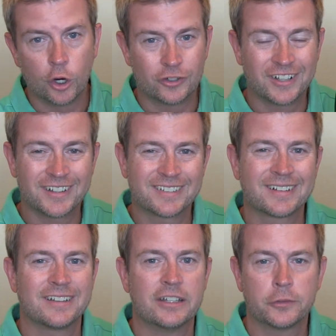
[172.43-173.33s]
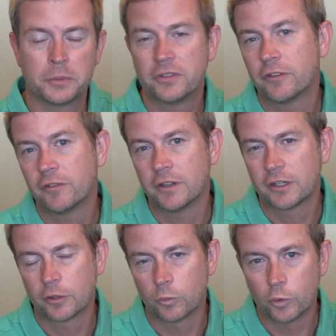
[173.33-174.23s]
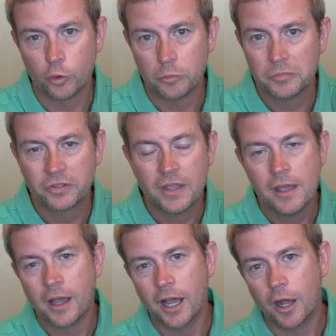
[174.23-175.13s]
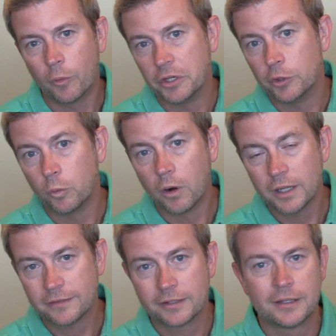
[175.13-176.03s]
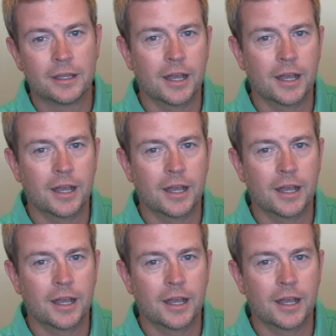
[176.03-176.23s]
or tell it to clean specific rooms uh, when you want.